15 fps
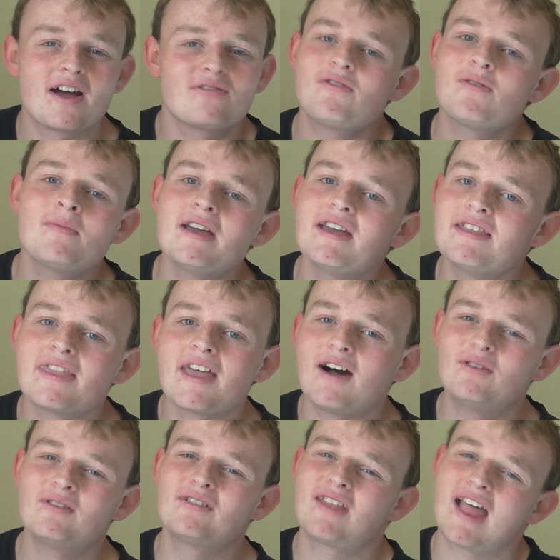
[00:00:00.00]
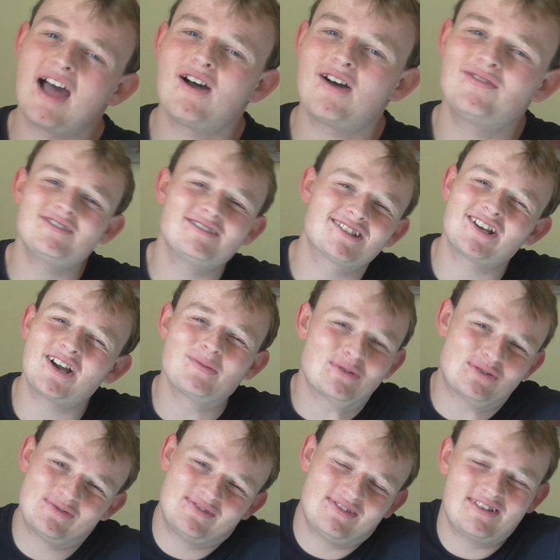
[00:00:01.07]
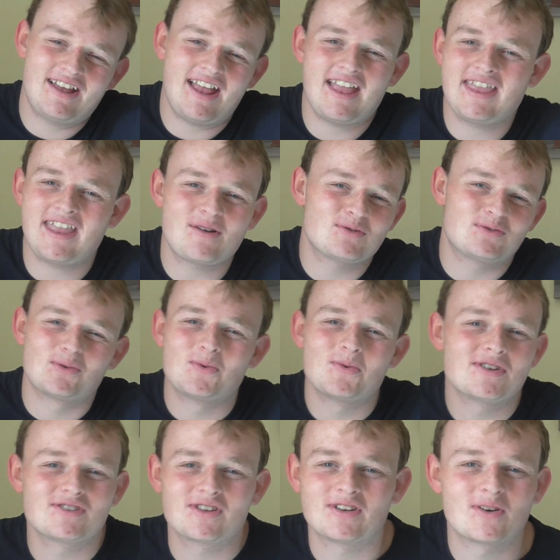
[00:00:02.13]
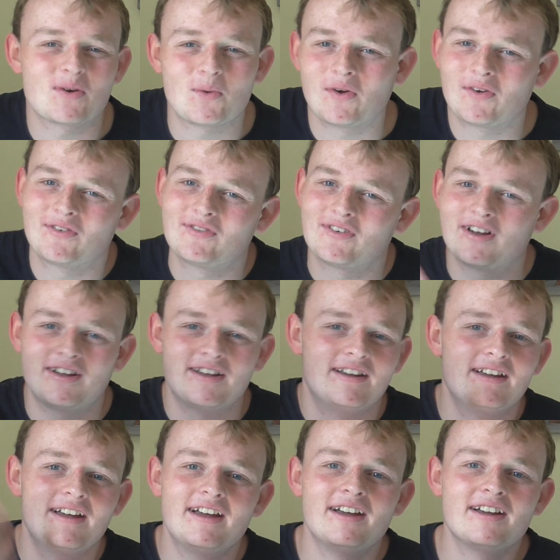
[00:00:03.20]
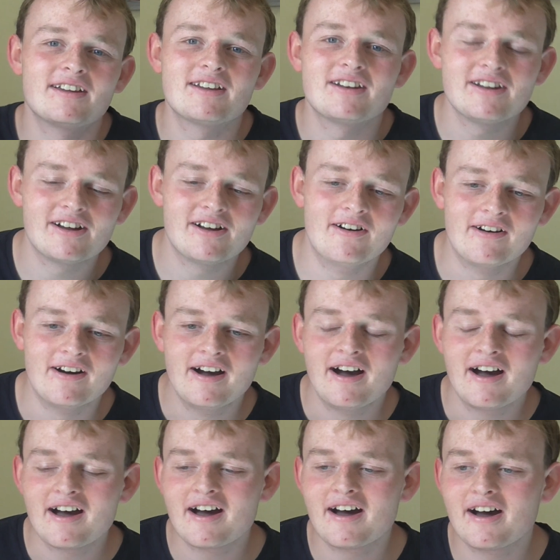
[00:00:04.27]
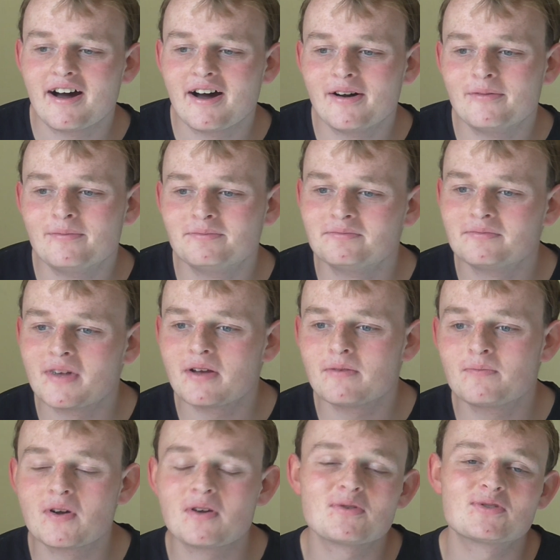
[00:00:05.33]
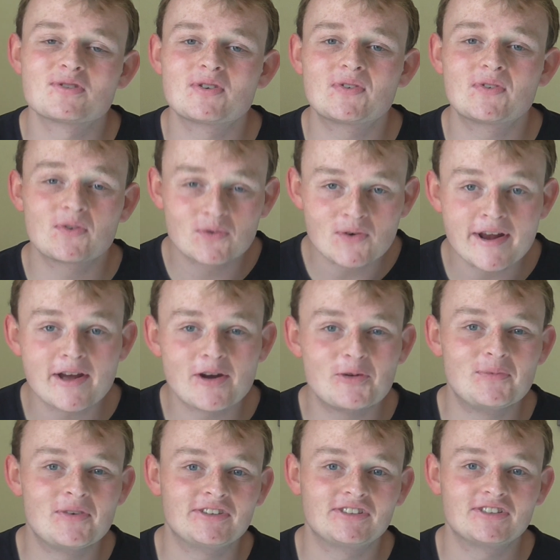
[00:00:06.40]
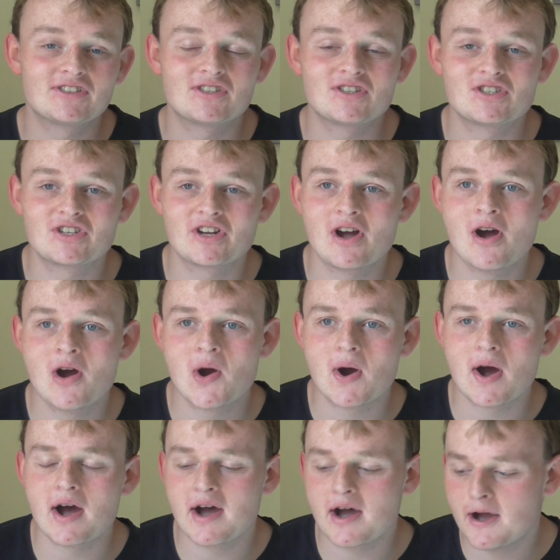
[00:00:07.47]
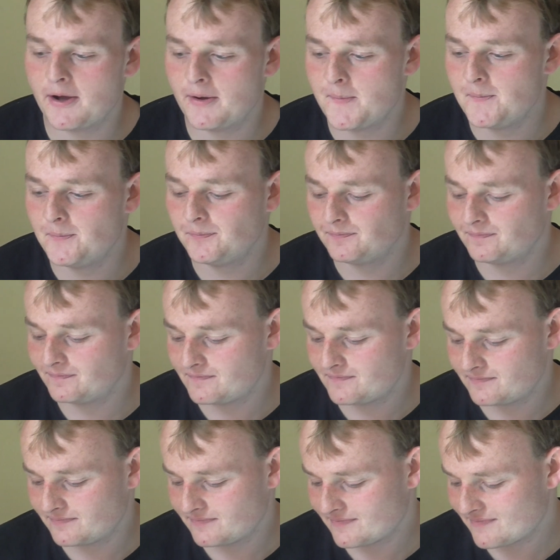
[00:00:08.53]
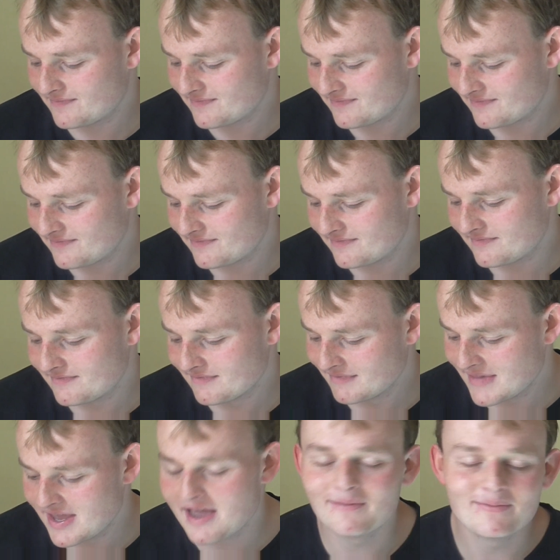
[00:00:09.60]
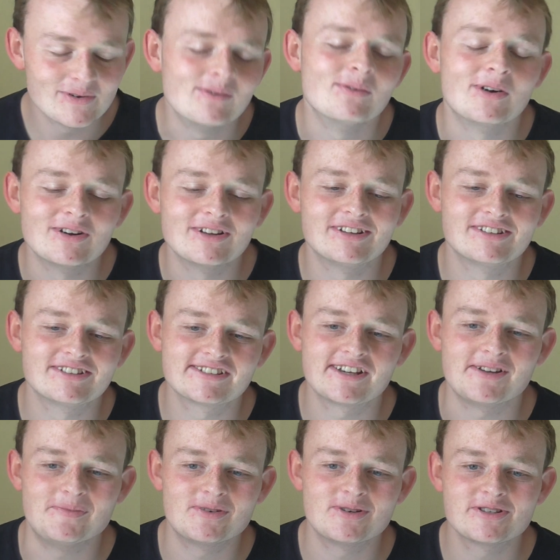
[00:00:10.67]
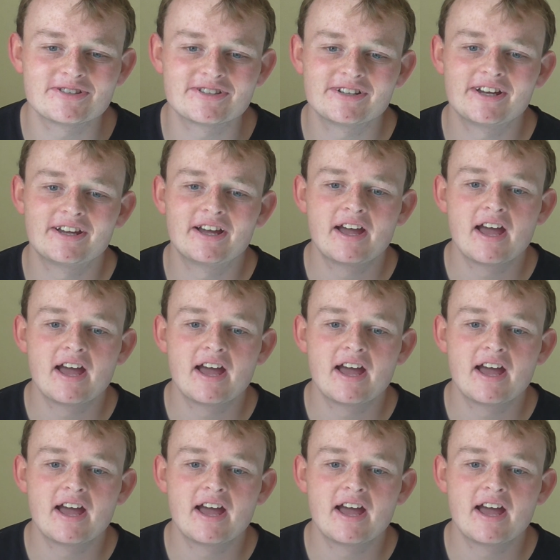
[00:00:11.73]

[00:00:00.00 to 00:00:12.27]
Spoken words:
For me, that think Cyprus, that was always going to qualify, you know. But it was a great opening to the show. But well done, Cyprus.